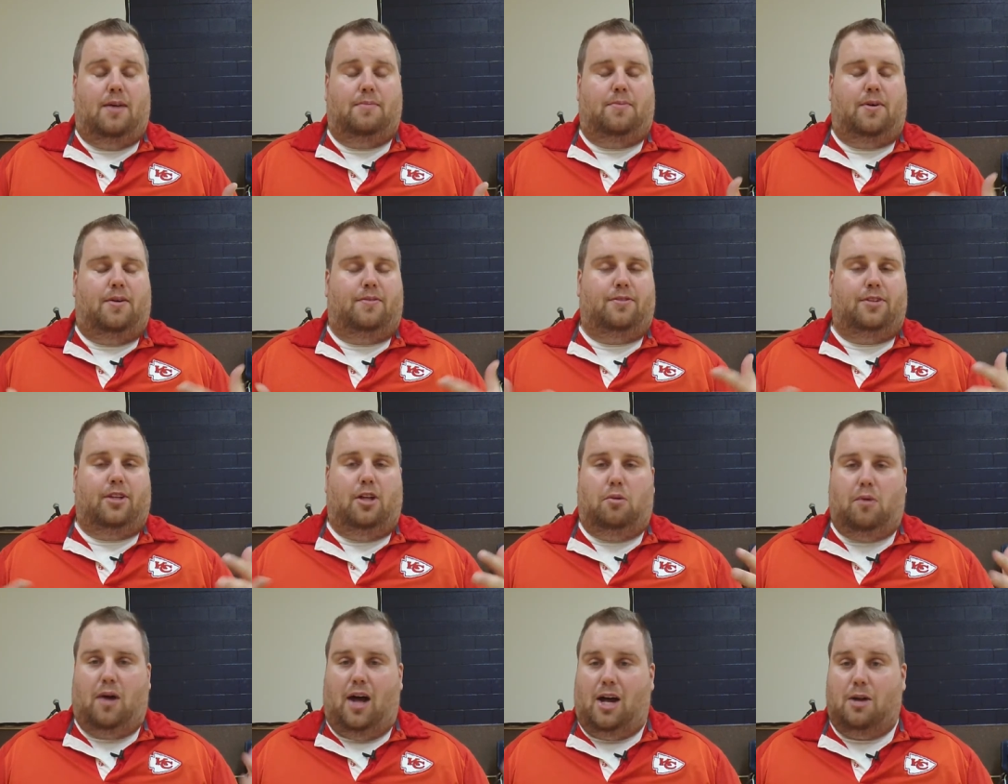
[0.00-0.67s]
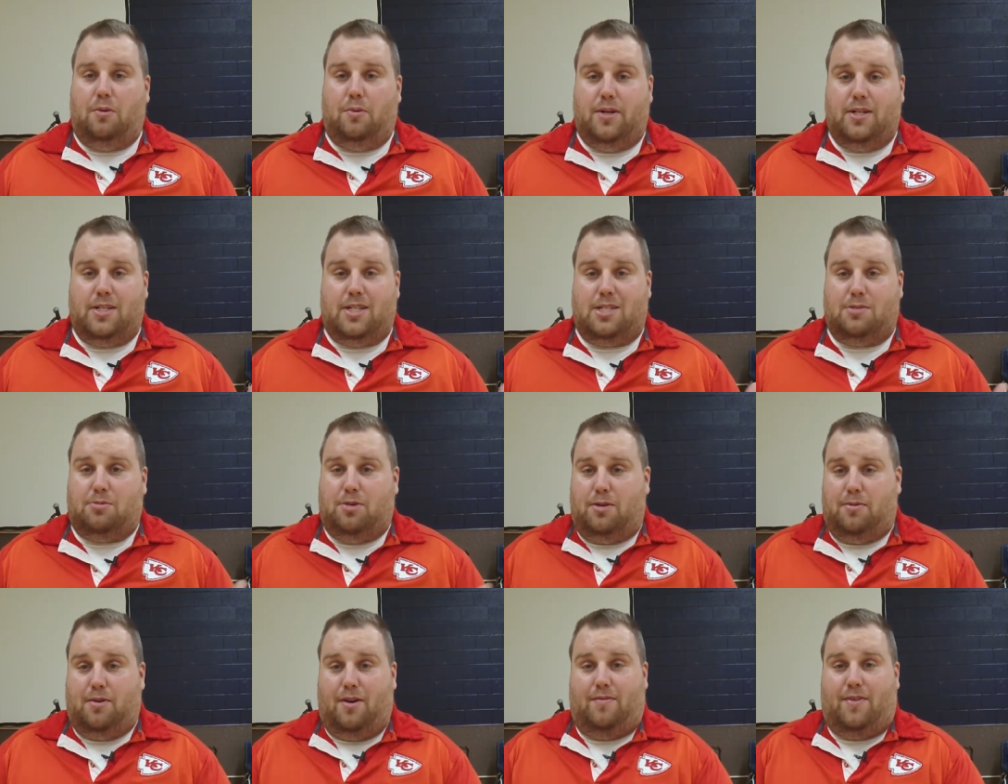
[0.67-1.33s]
Buffalo Wild Wings
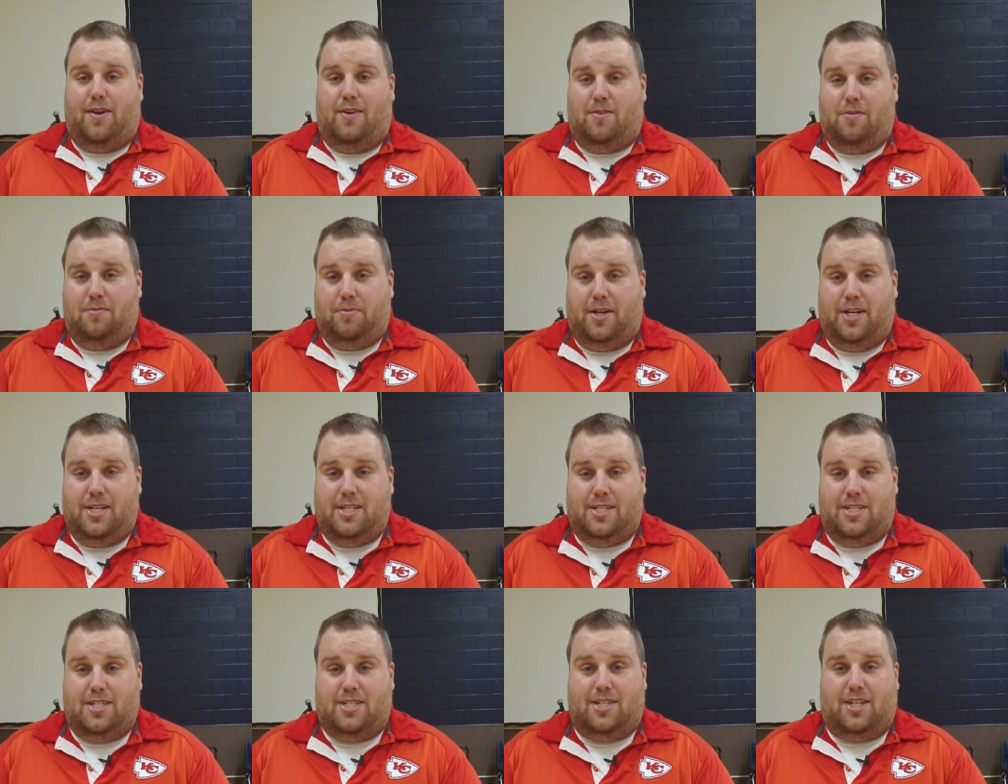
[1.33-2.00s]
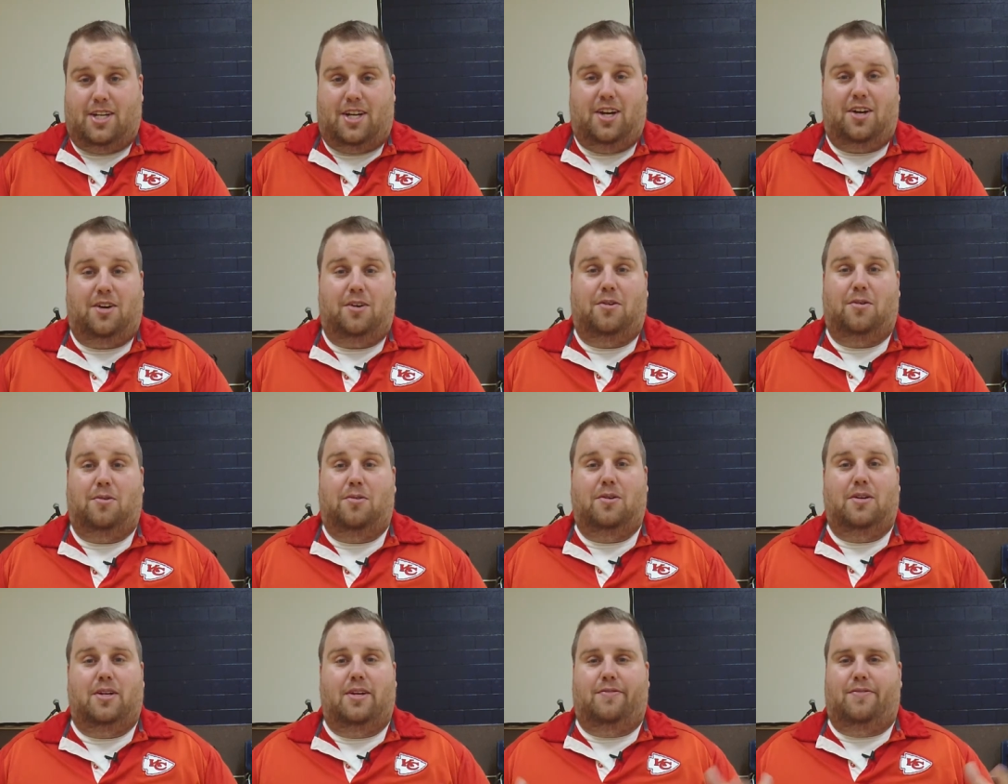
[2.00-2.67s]
is one of my favorite places to
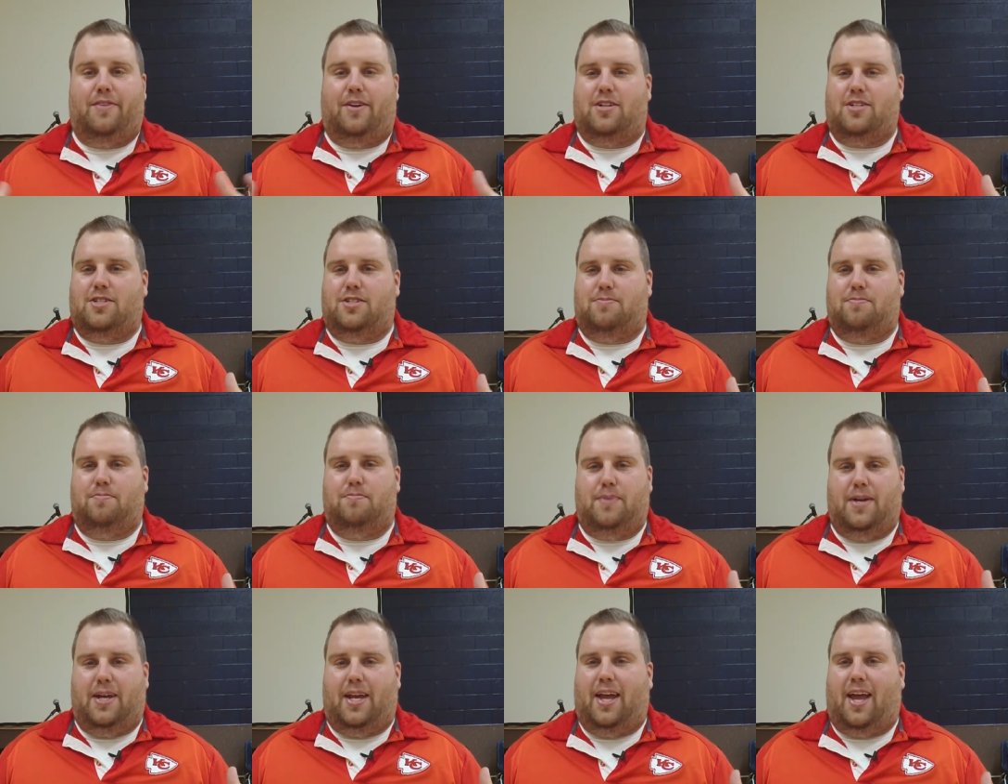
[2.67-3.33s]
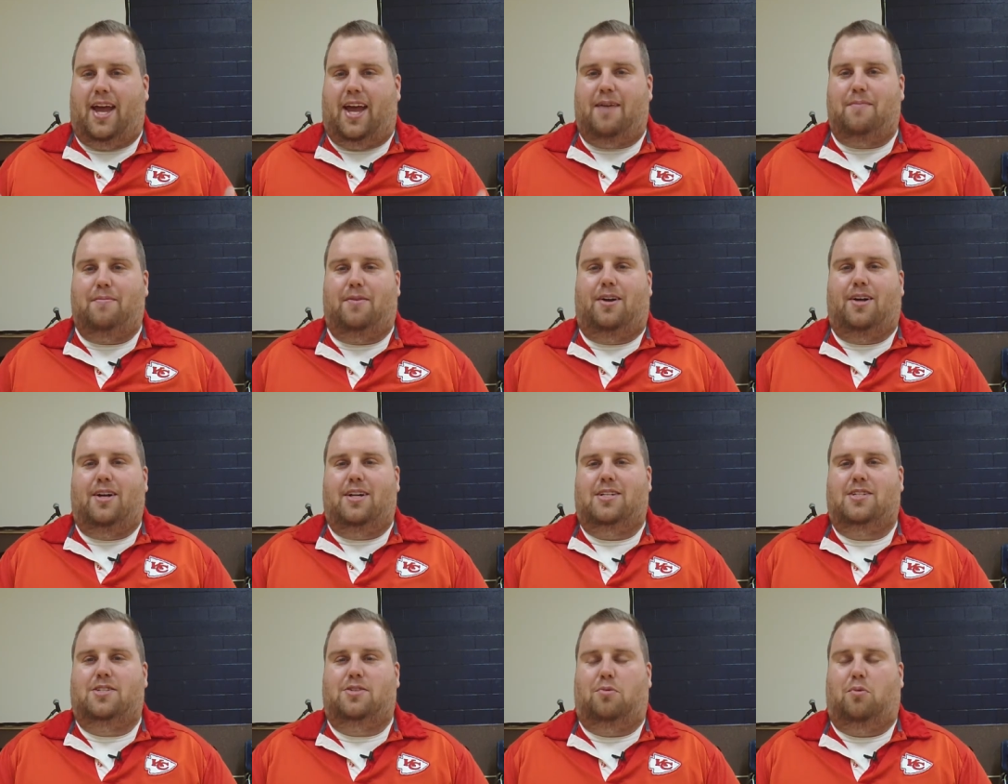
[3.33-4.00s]
go if there's big game
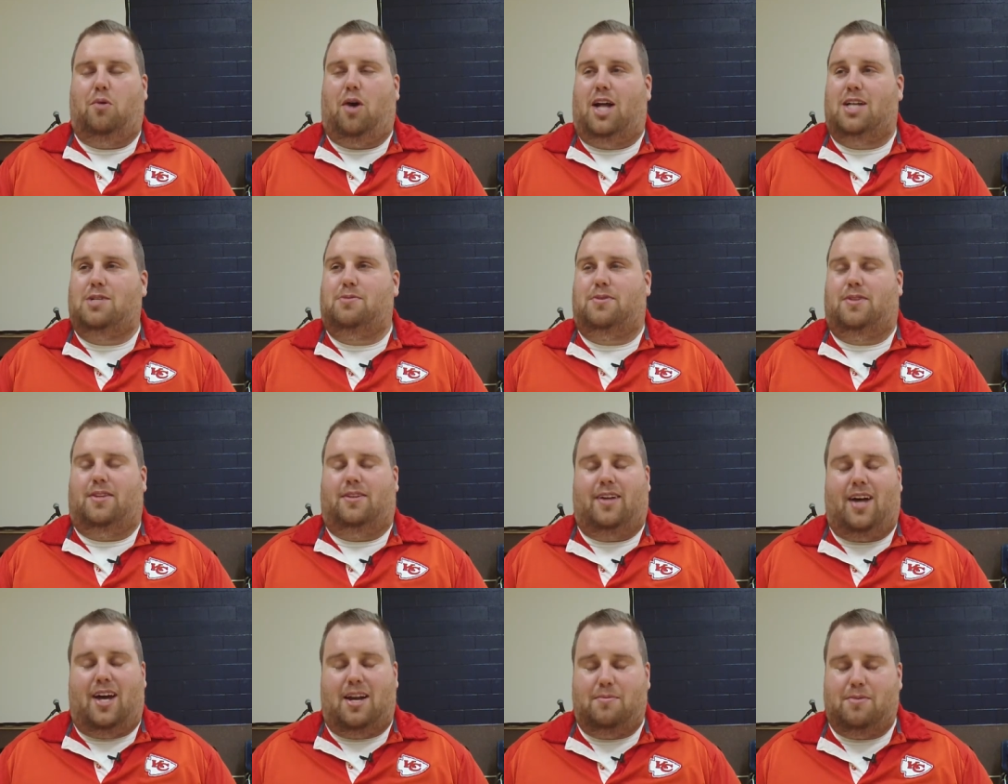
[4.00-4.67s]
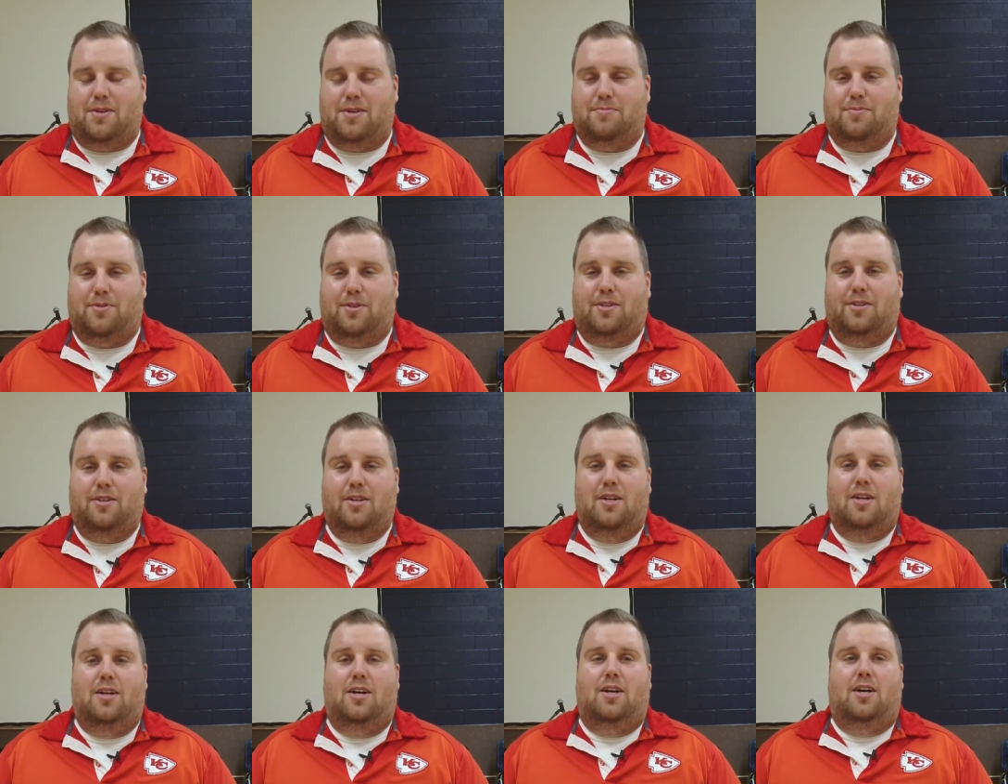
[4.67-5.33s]
on to watch with a lot of
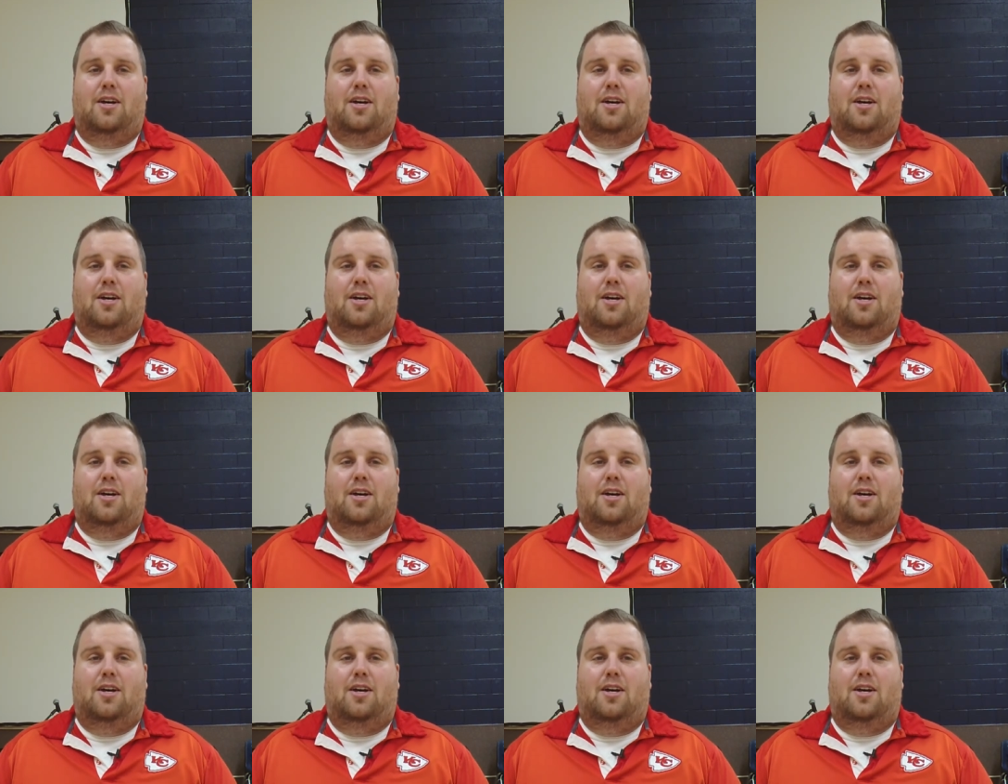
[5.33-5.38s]
people.